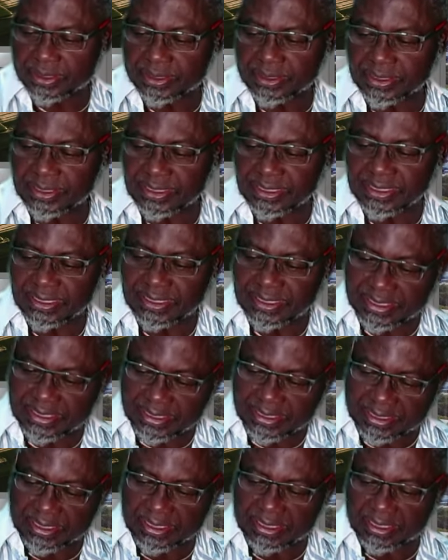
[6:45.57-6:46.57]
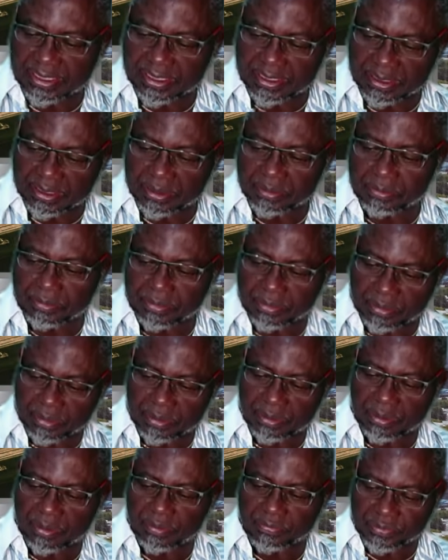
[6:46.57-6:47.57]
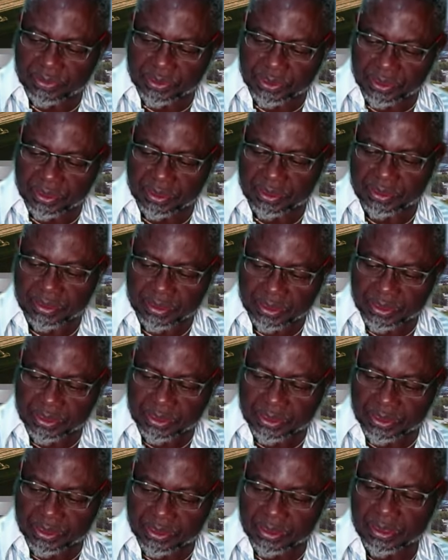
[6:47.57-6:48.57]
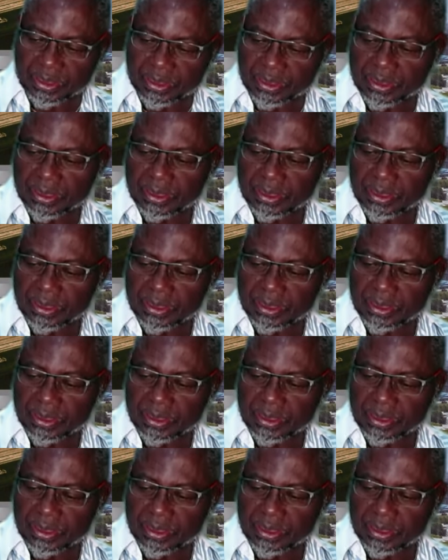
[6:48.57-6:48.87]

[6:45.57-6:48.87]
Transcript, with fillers: in the name of Jesus.